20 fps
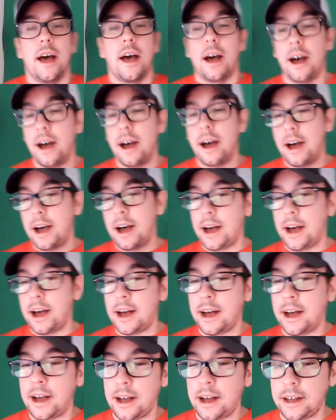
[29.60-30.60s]

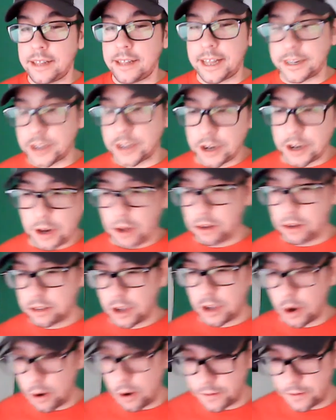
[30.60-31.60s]
Ah, that good old
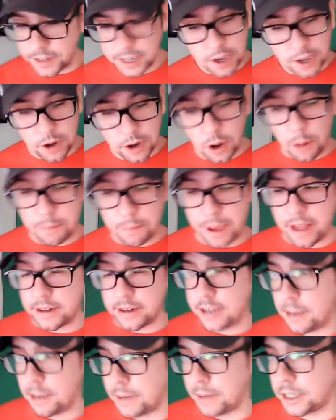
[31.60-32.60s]
COVID, the good old
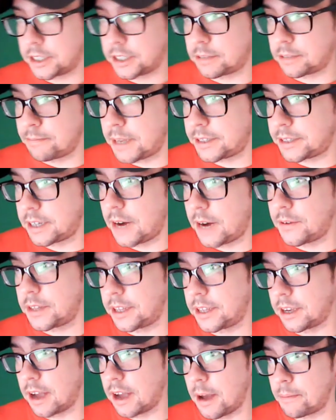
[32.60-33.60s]
pandemic, just messing
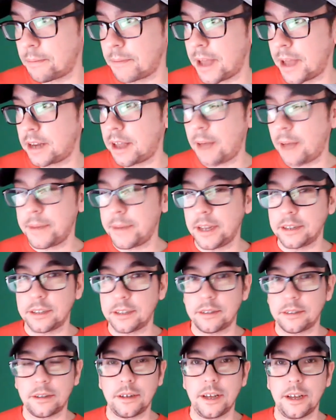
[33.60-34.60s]
everything up, man. I mean,
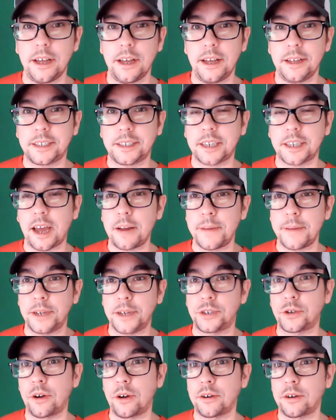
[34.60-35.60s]
it's got to be
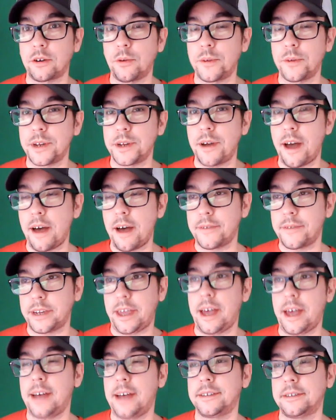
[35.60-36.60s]
a struggle when you have a
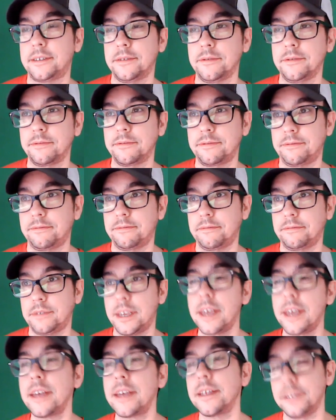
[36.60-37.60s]
cast of
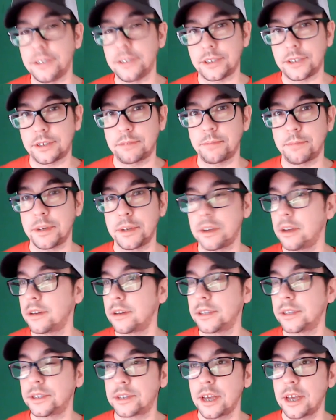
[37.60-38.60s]
kids
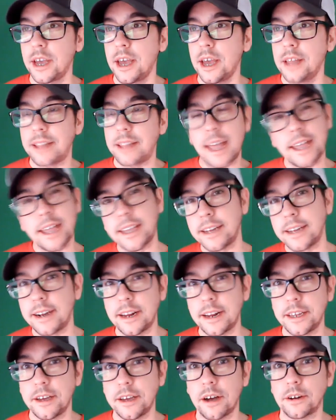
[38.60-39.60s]
because they ain't getting
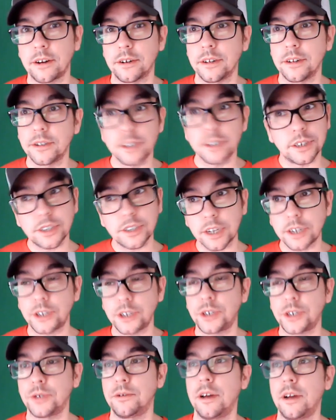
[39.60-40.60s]
any younger. They're just like
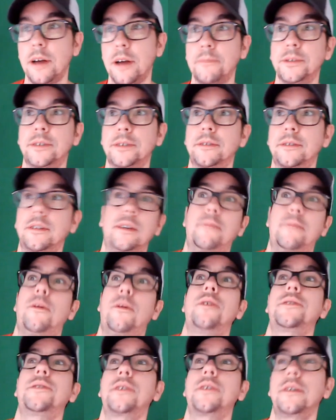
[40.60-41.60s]
shooting up. Just like
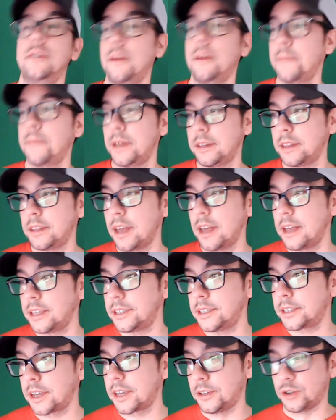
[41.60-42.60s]
all of a sudden, I mean,
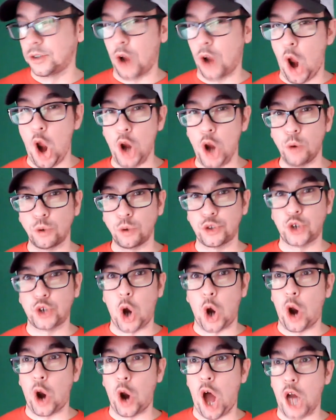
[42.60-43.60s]
these kids are, hey, what's
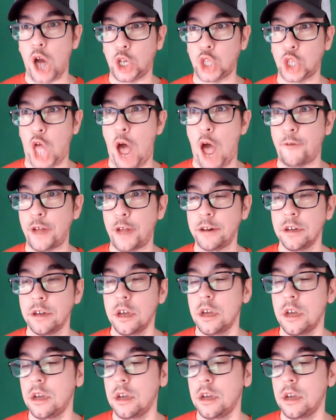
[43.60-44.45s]
going on, Eleven?